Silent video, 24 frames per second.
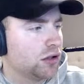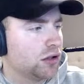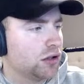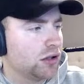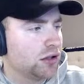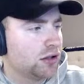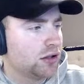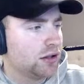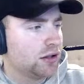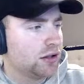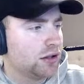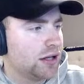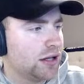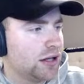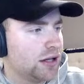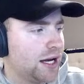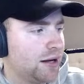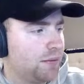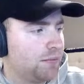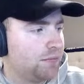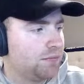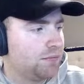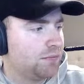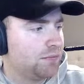
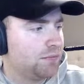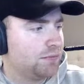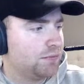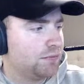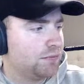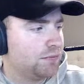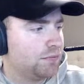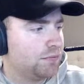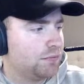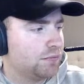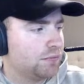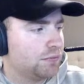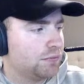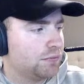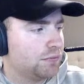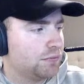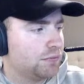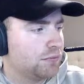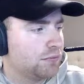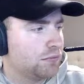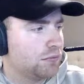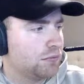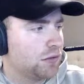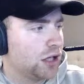
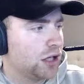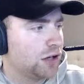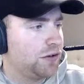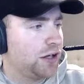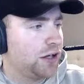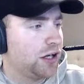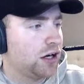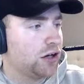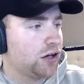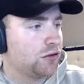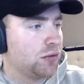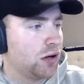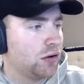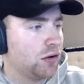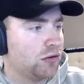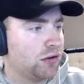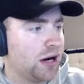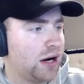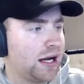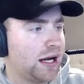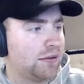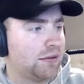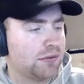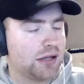If he goes well,
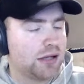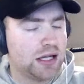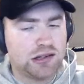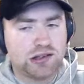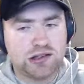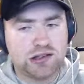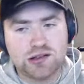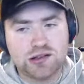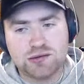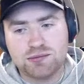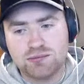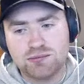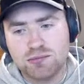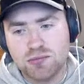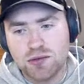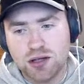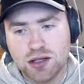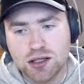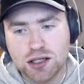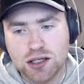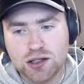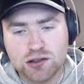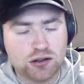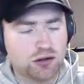great. That's...
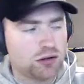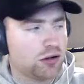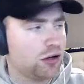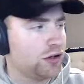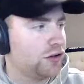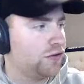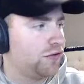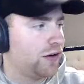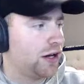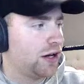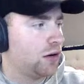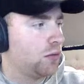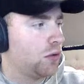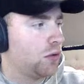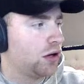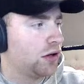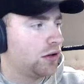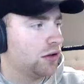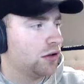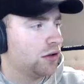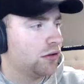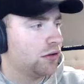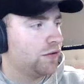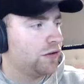As a Crows fan, I
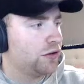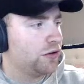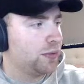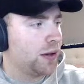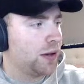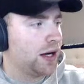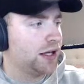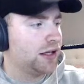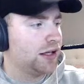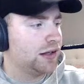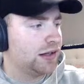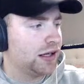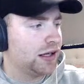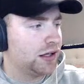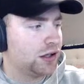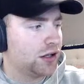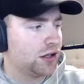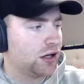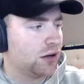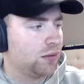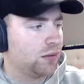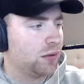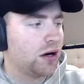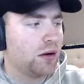want whoever's playing the team to
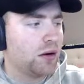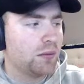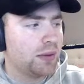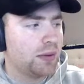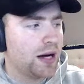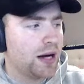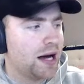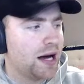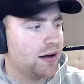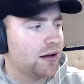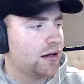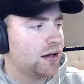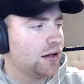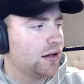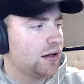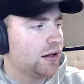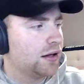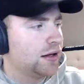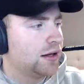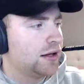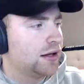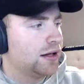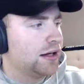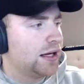go well. But
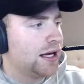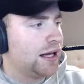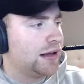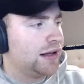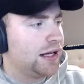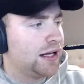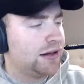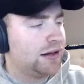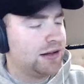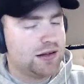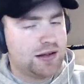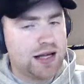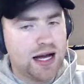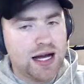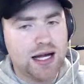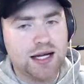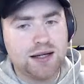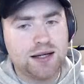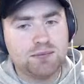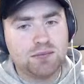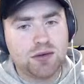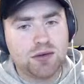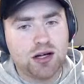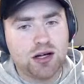at the end of the
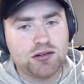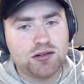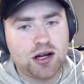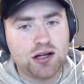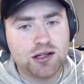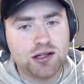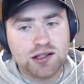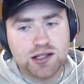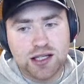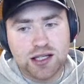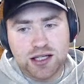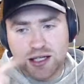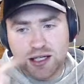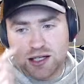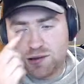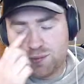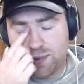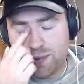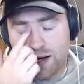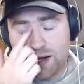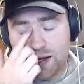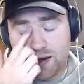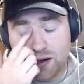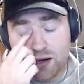day, I don't think he's
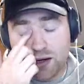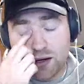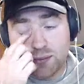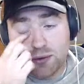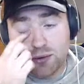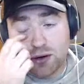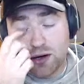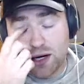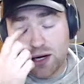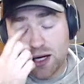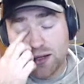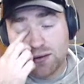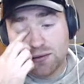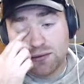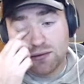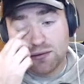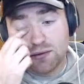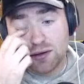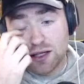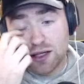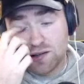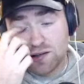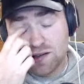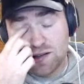better than O'Brien.
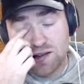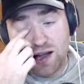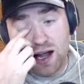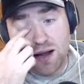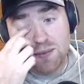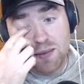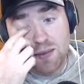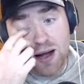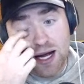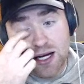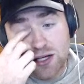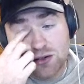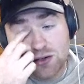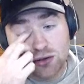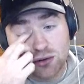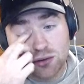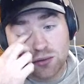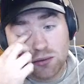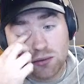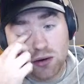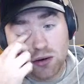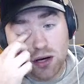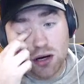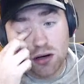He's the same age
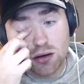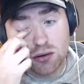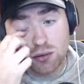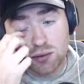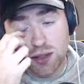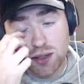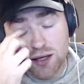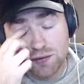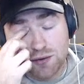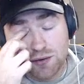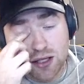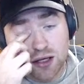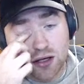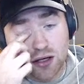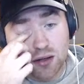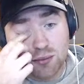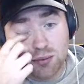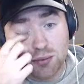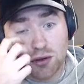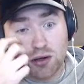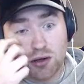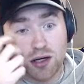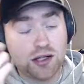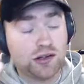or whatever than
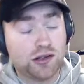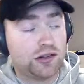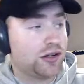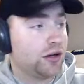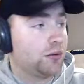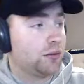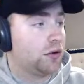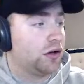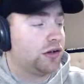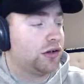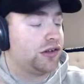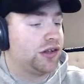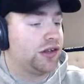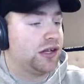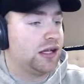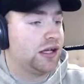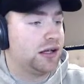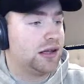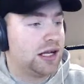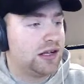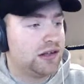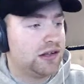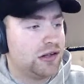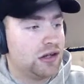O'Brien. So
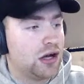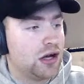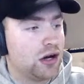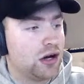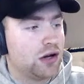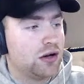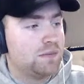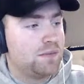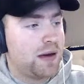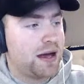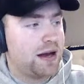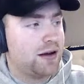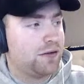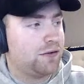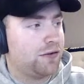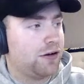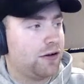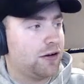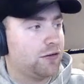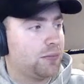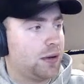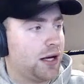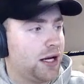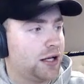there's no benefit
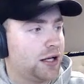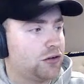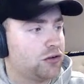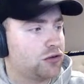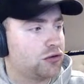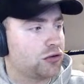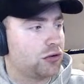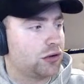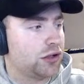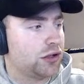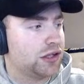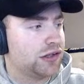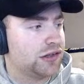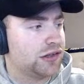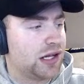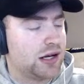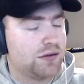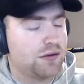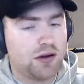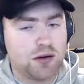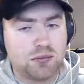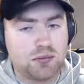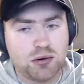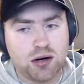of playing Strawn instead
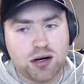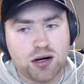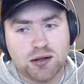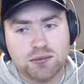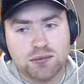of O'Brien.